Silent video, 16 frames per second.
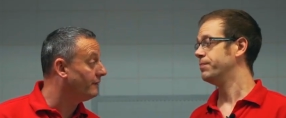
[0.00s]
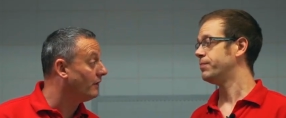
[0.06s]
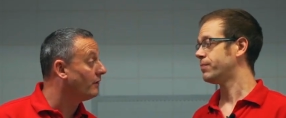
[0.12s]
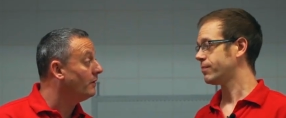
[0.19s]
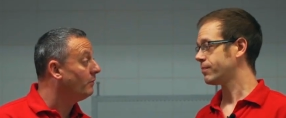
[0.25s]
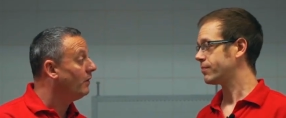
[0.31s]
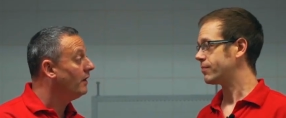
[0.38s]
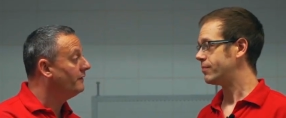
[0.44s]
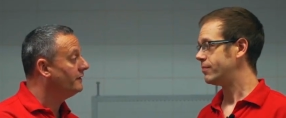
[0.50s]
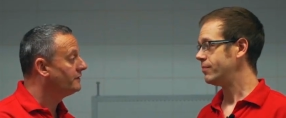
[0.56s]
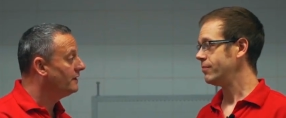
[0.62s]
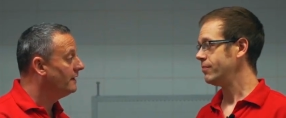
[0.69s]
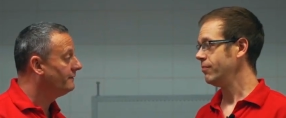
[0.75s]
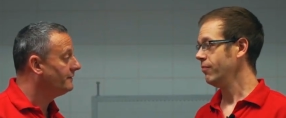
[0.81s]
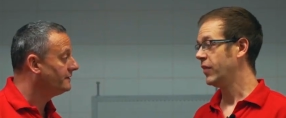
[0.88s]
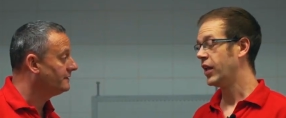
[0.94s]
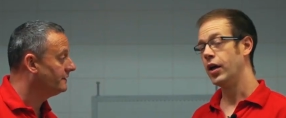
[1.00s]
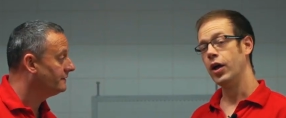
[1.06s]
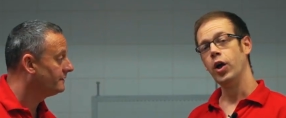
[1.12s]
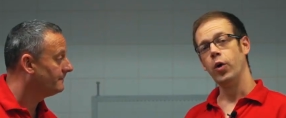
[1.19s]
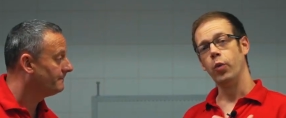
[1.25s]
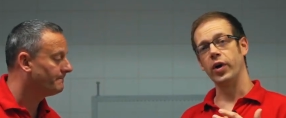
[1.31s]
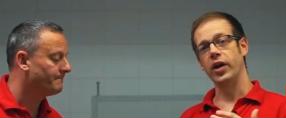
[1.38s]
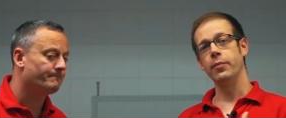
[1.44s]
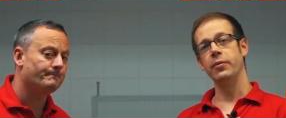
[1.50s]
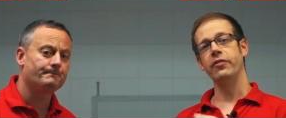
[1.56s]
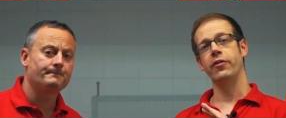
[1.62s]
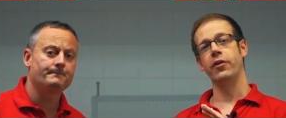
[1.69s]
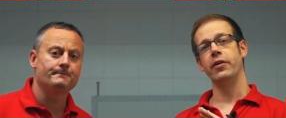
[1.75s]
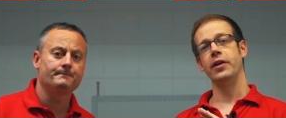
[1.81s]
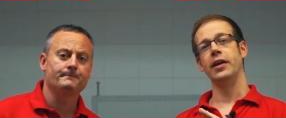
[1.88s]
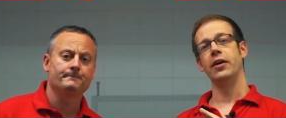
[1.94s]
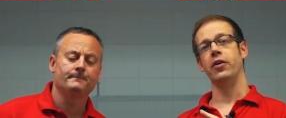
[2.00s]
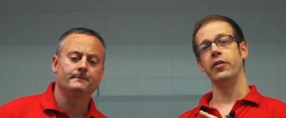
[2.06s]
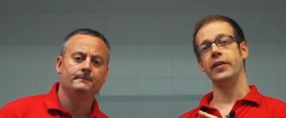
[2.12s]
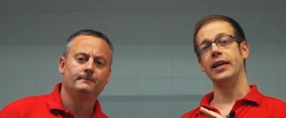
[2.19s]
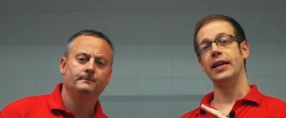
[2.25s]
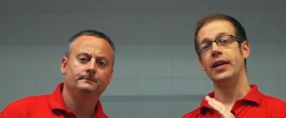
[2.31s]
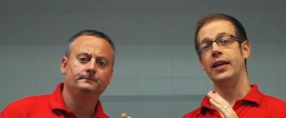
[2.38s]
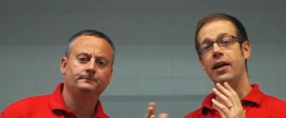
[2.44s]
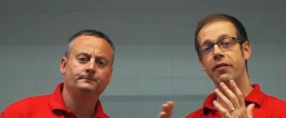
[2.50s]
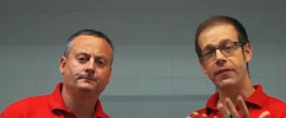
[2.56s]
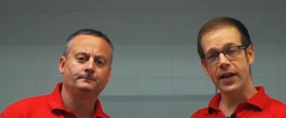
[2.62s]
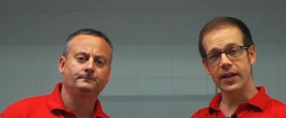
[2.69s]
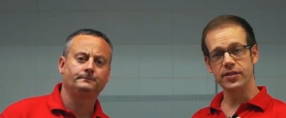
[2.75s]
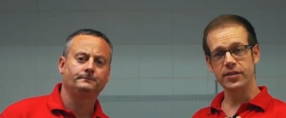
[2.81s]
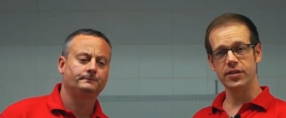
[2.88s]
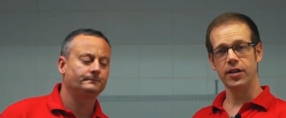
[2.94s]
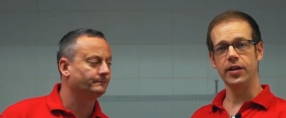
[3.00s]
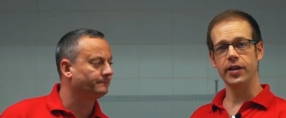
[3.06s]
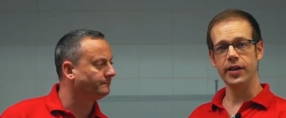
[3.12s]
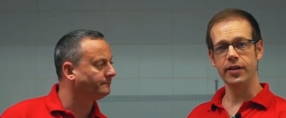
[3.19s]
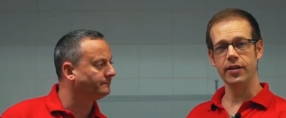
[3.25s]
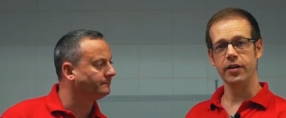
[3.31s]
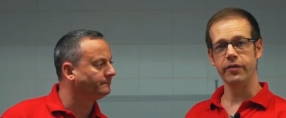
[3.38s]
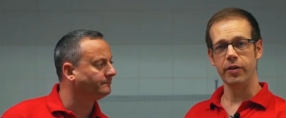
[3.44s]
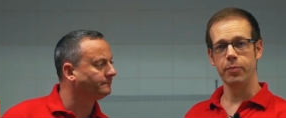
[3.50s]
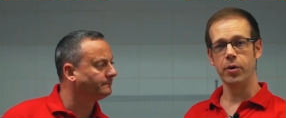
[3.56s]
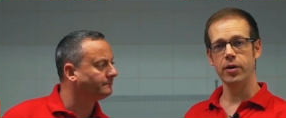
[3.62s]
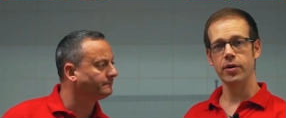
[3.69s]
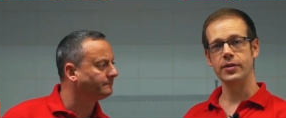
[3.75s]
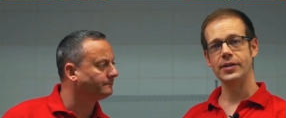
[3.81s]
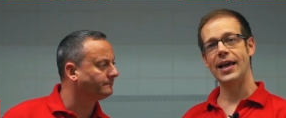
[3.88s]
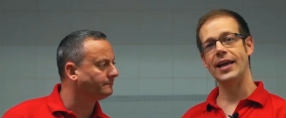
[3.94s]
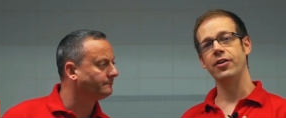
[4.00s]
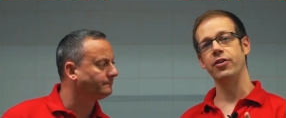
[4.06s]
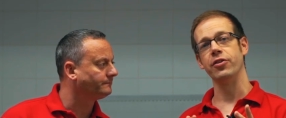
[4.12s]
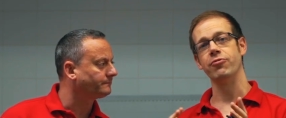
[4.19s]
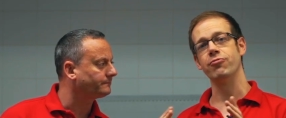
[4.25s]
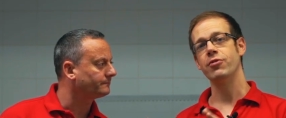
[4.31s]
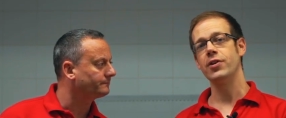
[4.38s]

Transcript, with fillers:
Speaker 1: to hmm. fire it. What are the surfaces?
Speaker 2: We're going to be firing it on the left-hand side of the product and on the